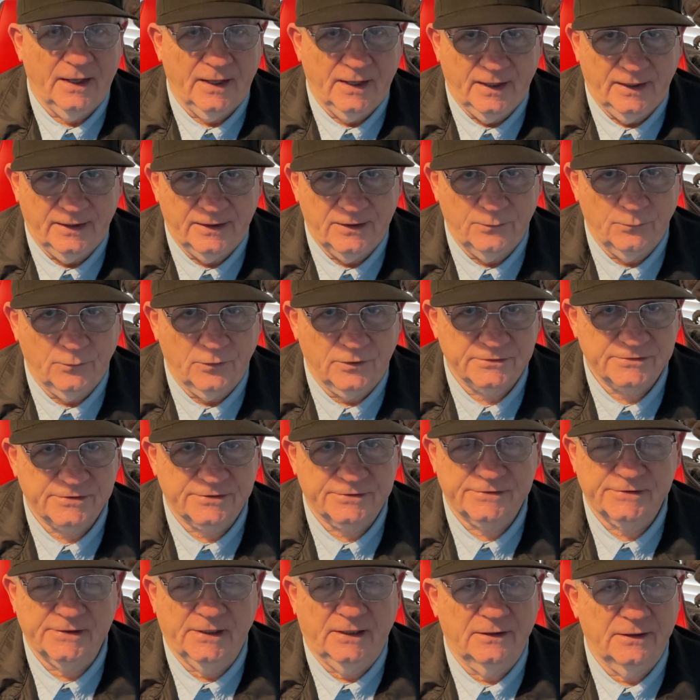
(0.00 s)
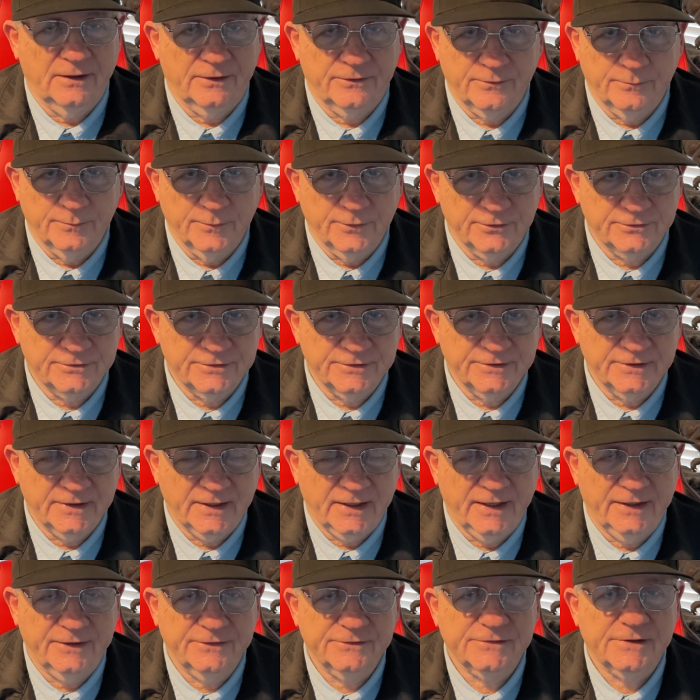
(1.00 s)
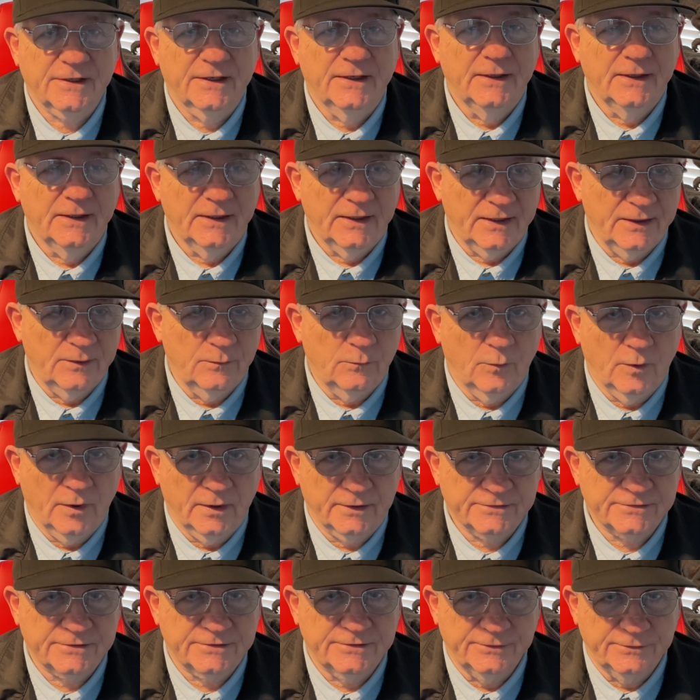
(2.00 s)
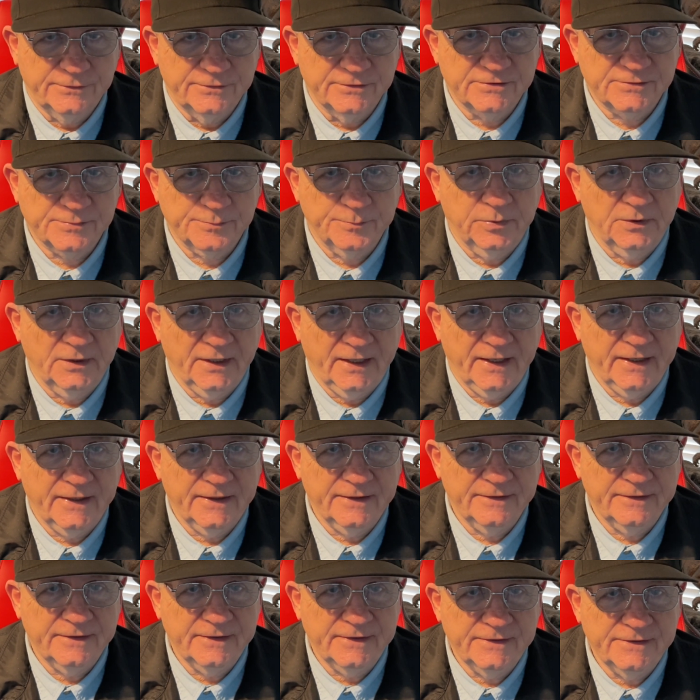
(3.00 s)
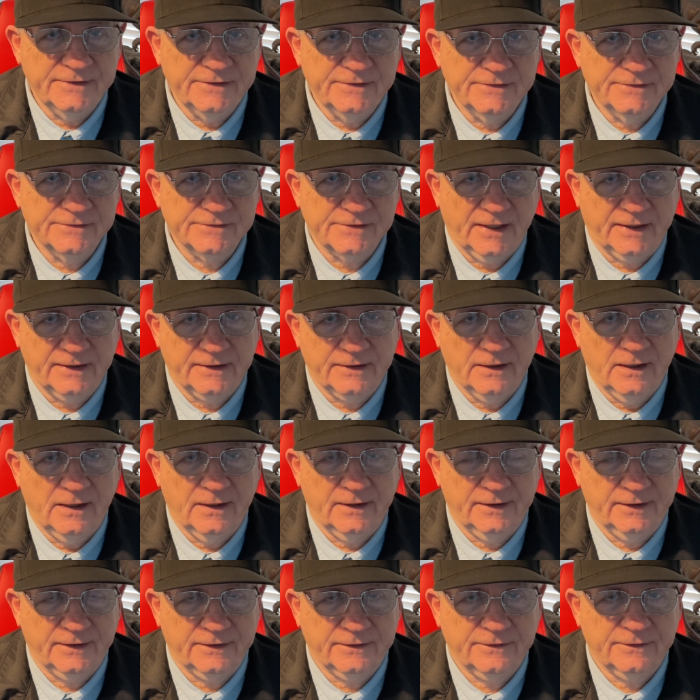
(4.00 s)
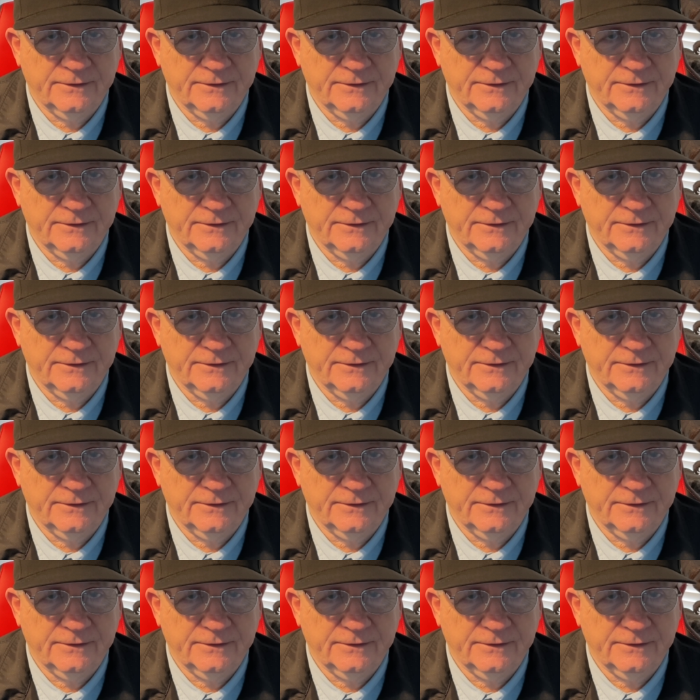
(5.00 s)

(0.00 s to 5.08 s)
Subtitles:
He wants to sell other merchandise. He wants to display these iconic